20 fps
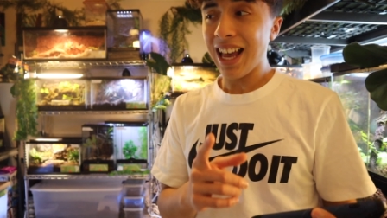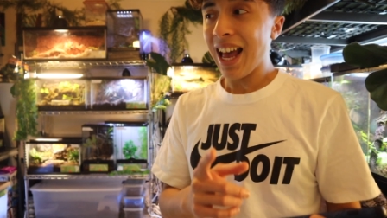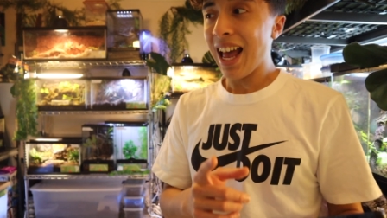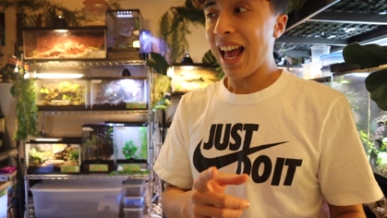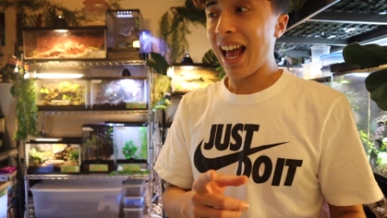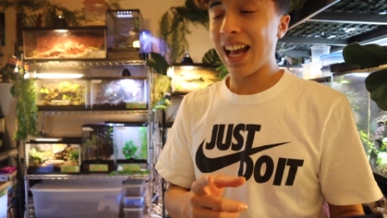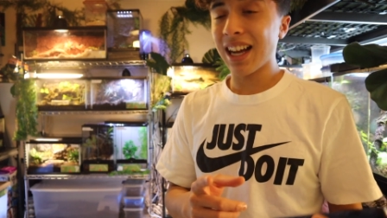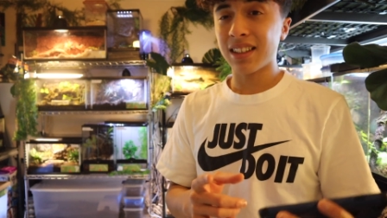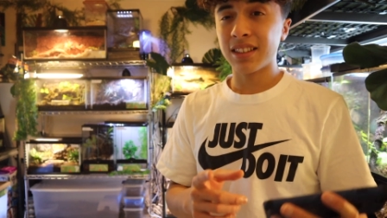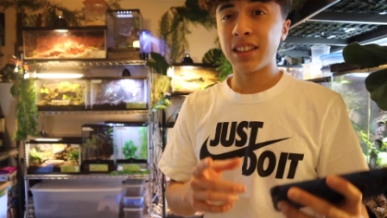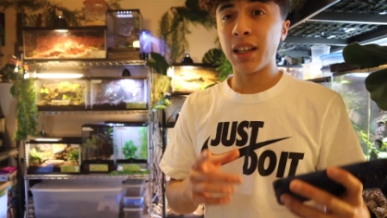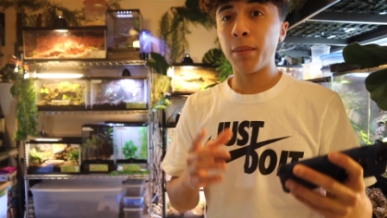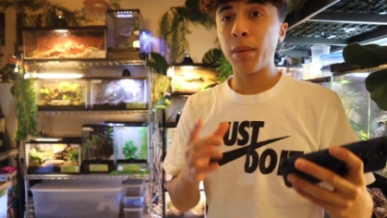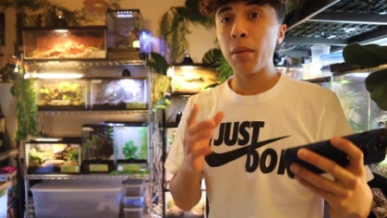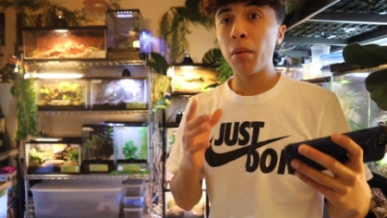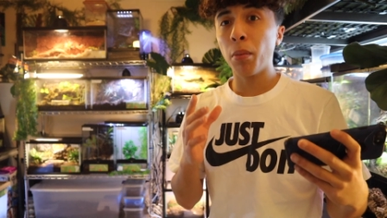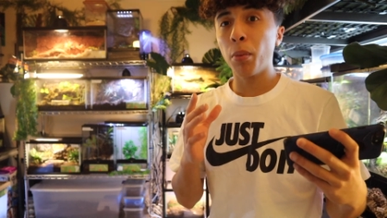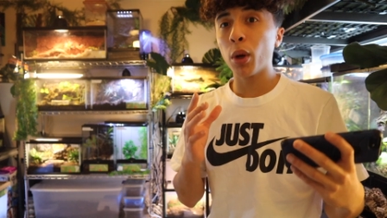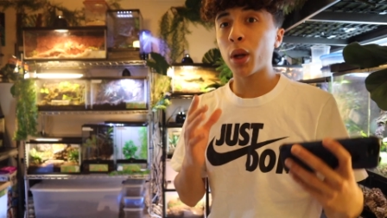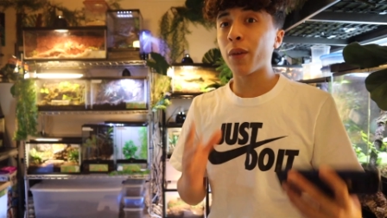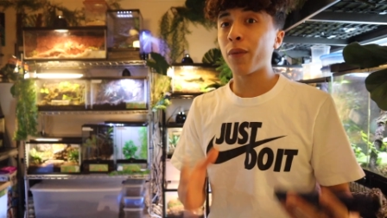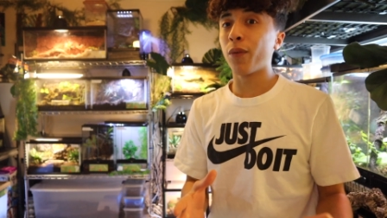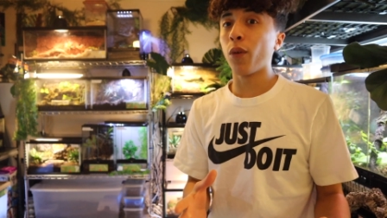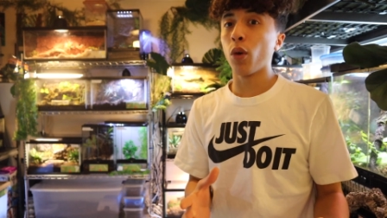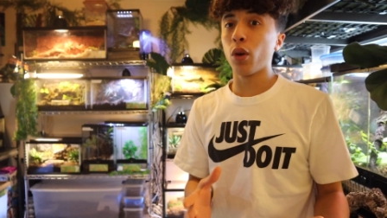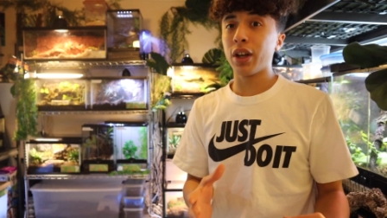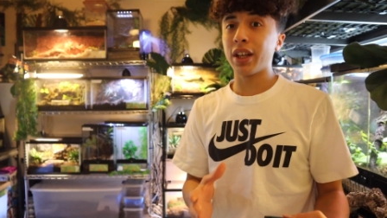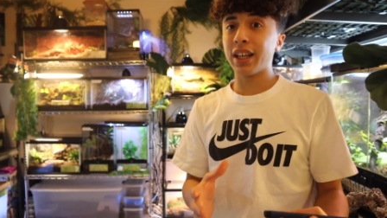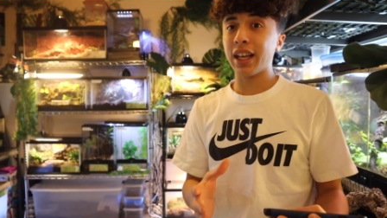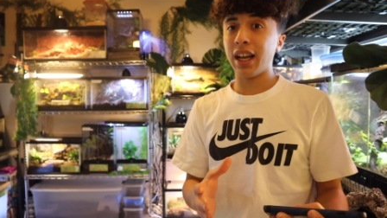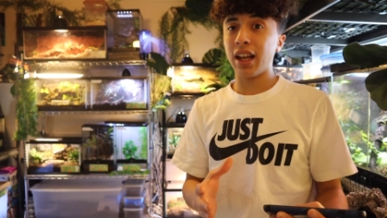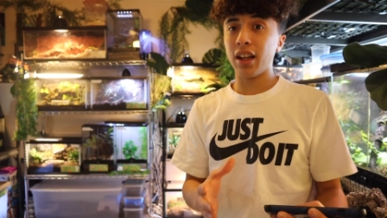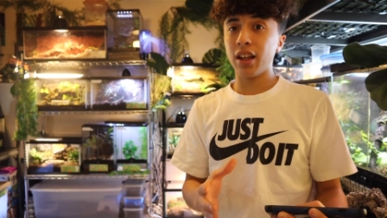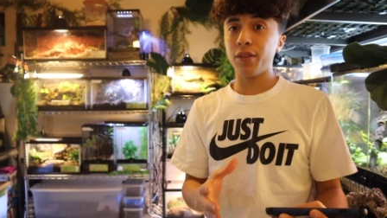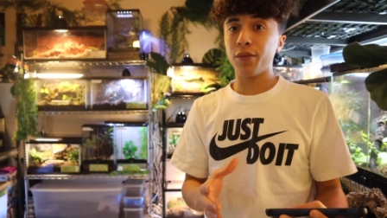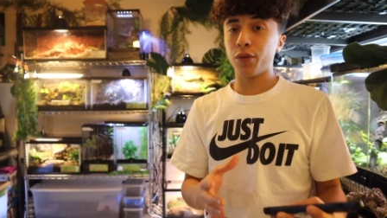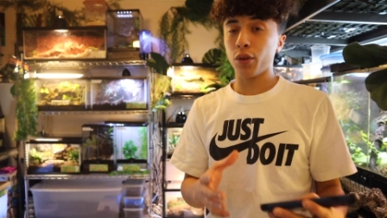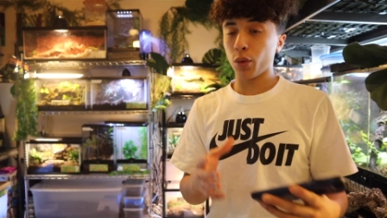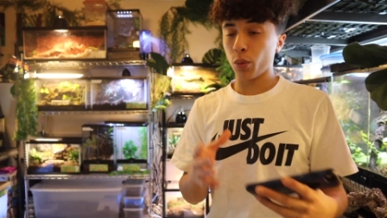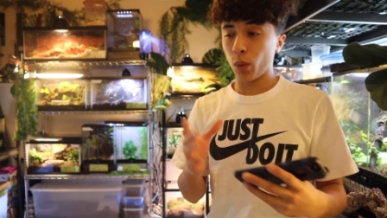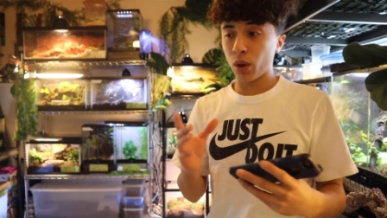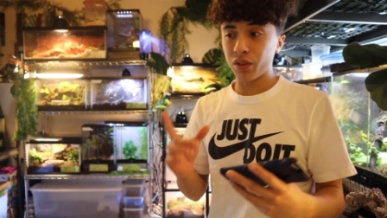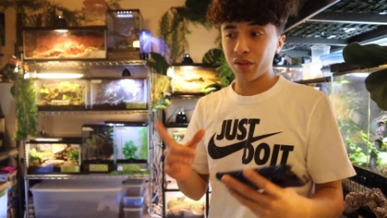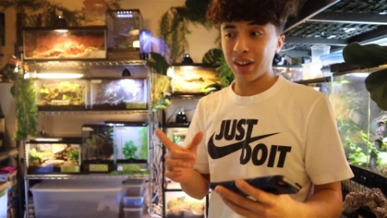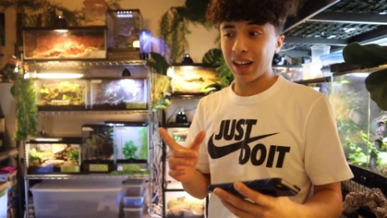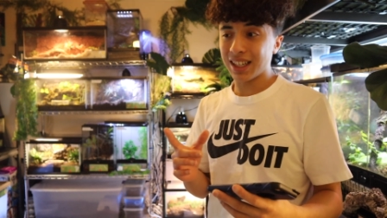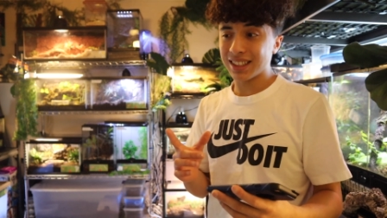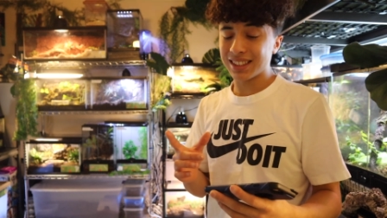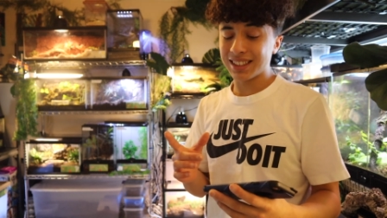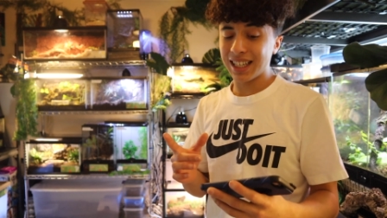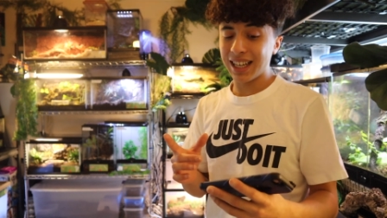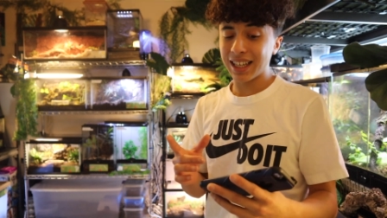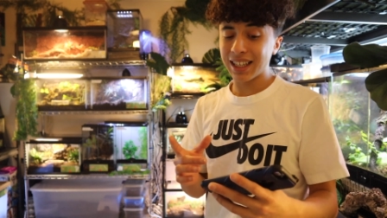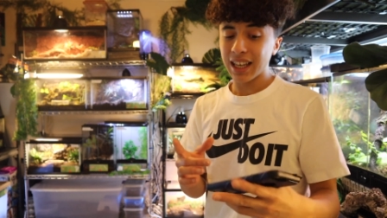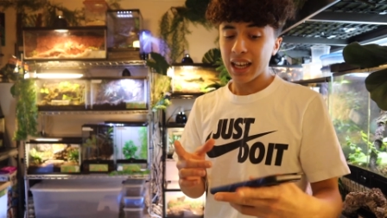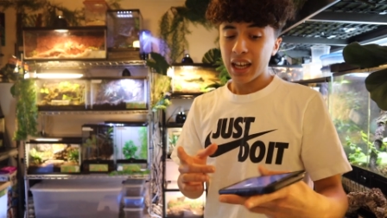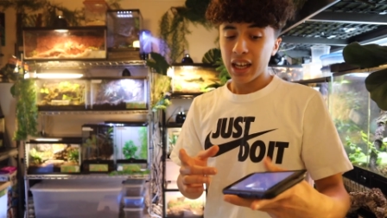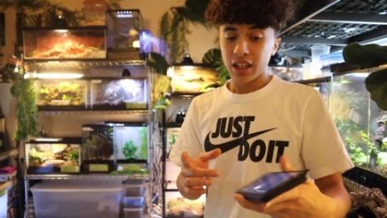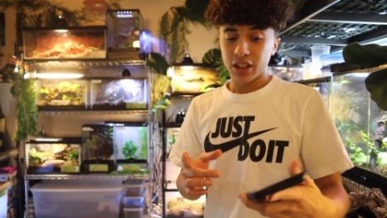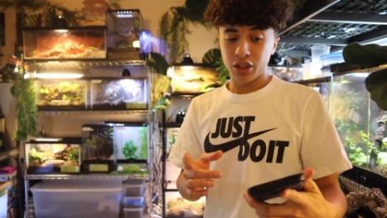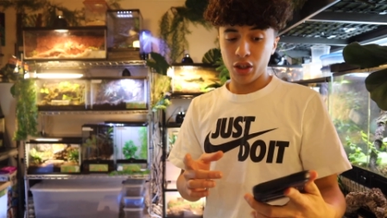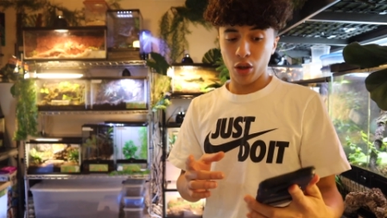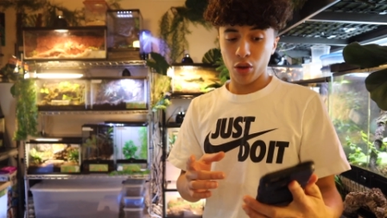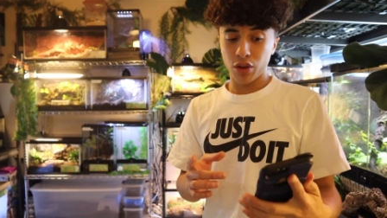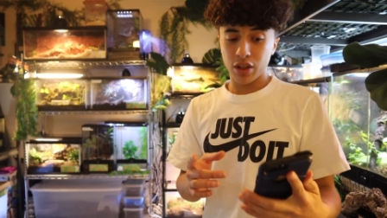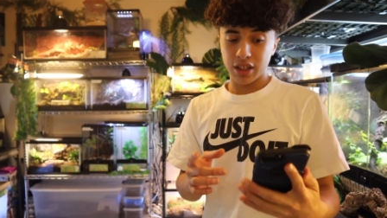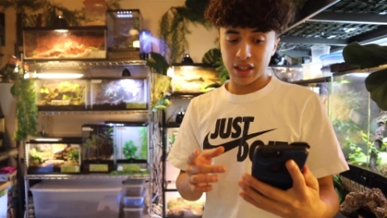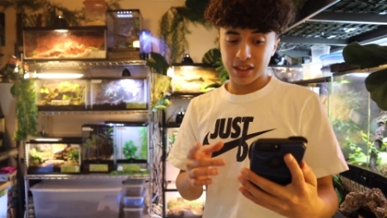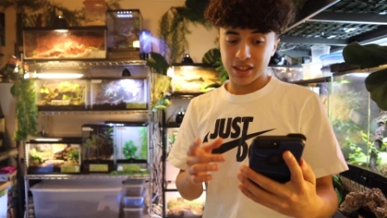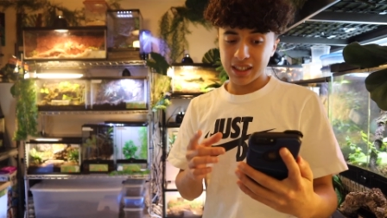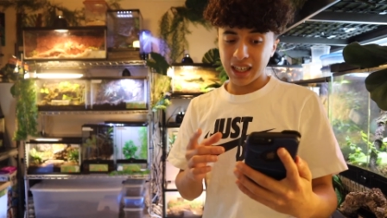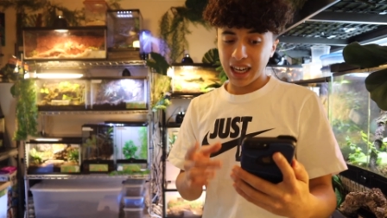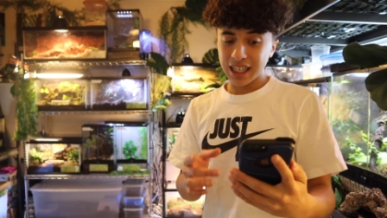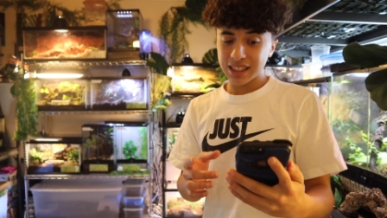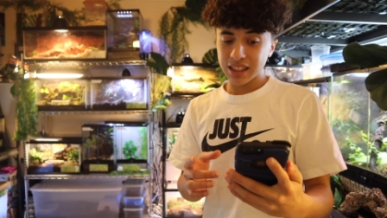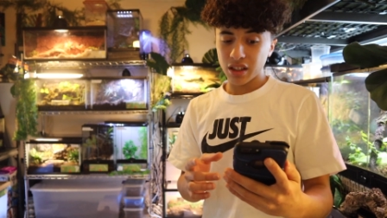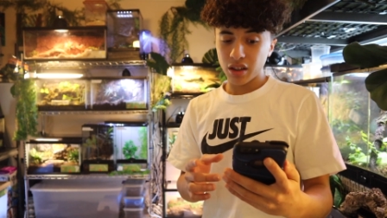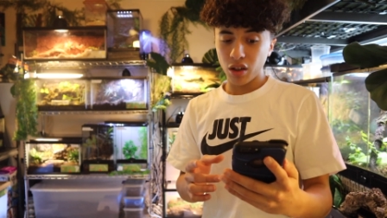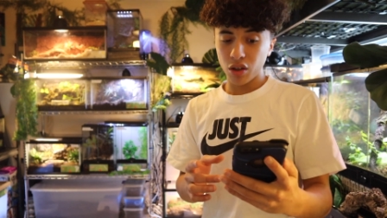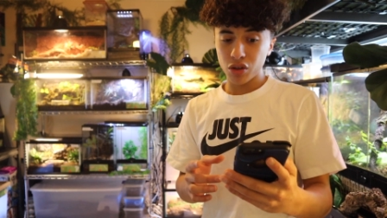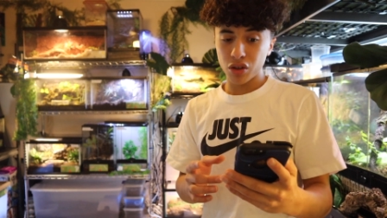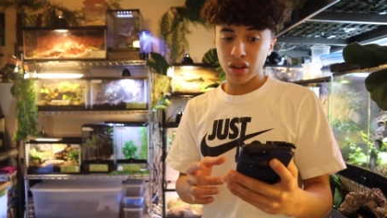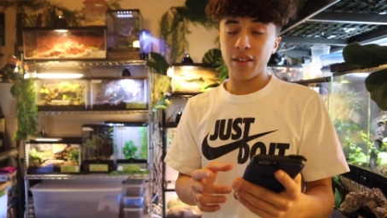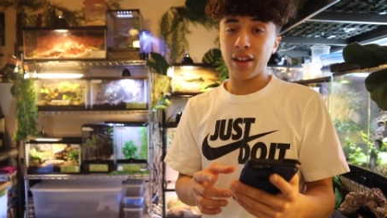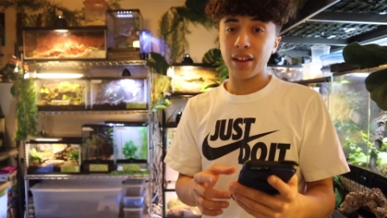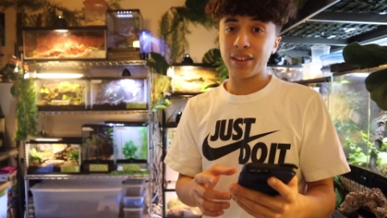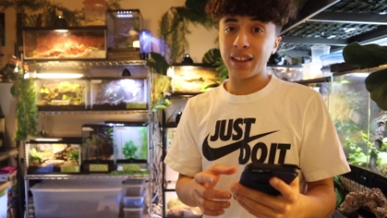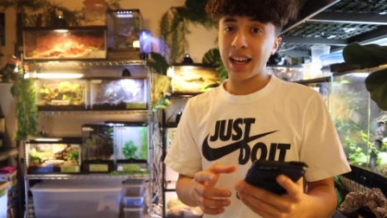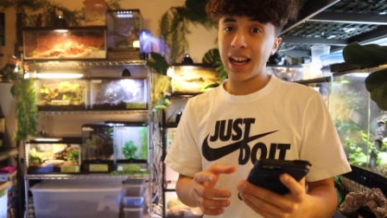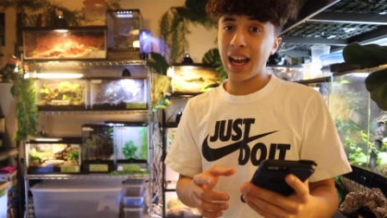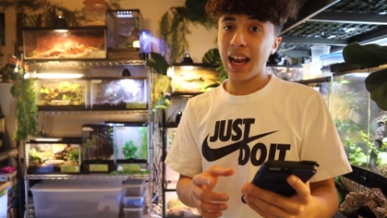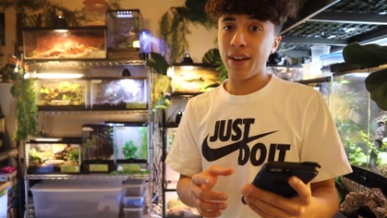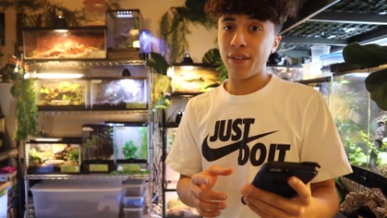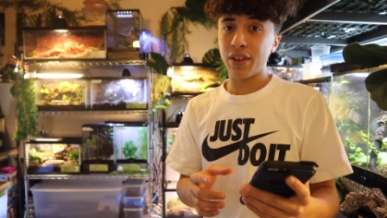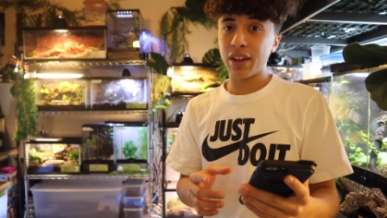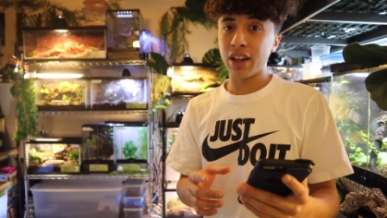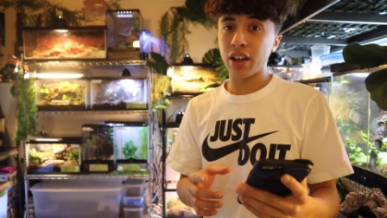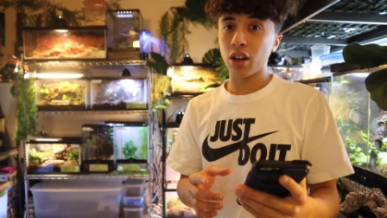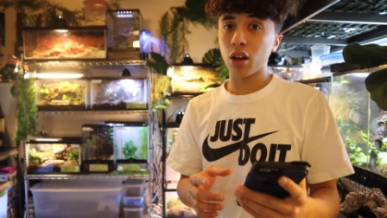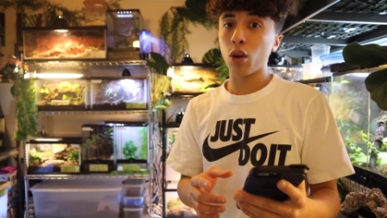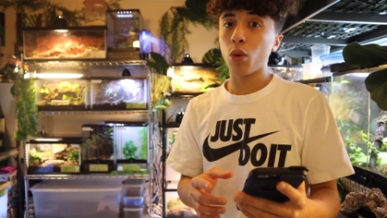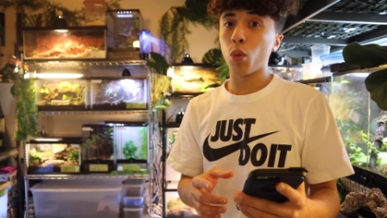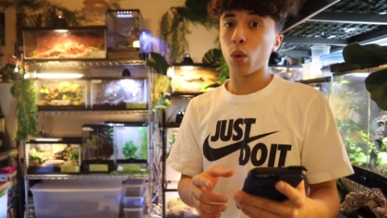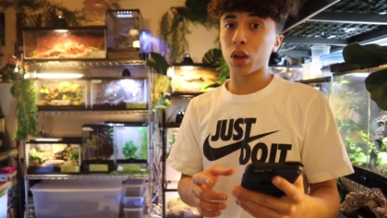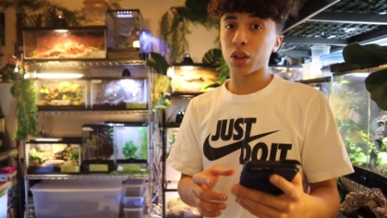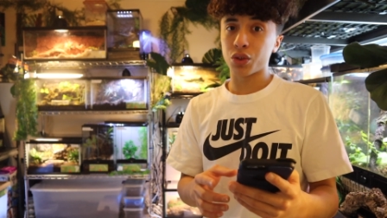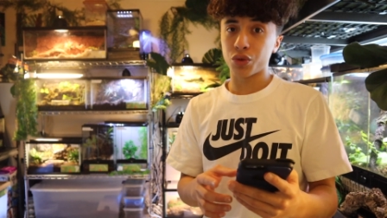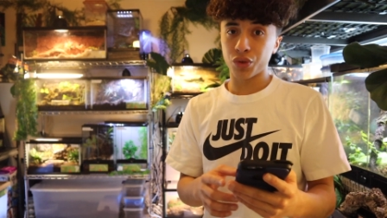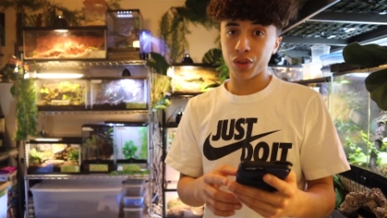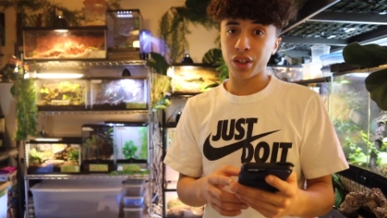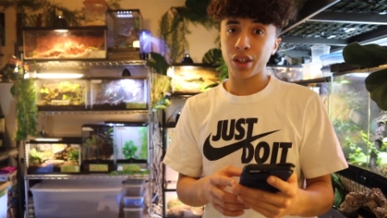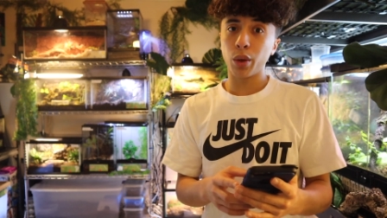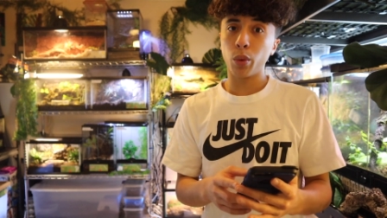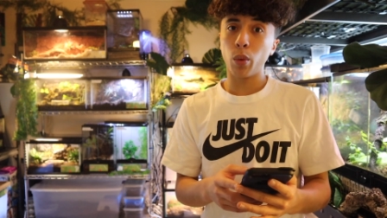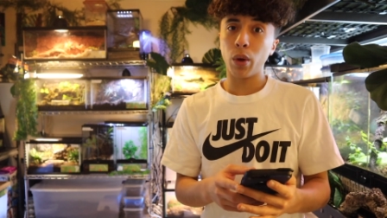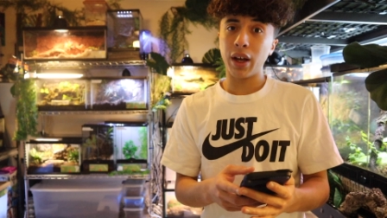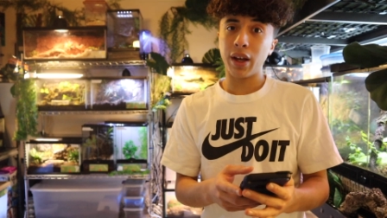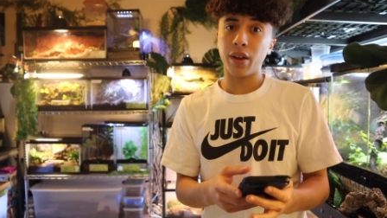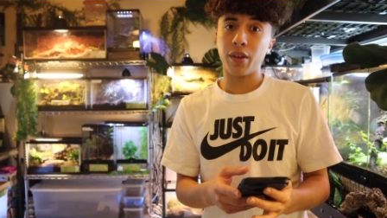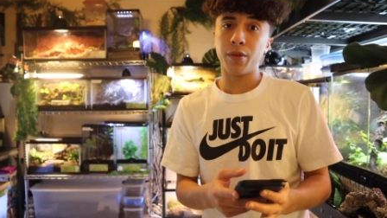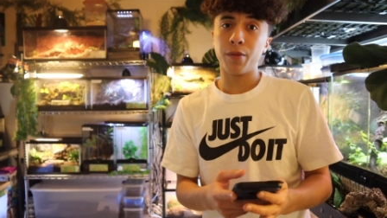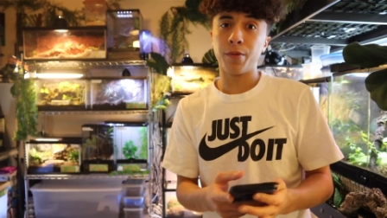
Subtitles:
Heck, some people put a 40-gallon for one rat snake, so the size enclosure that they have here works really well.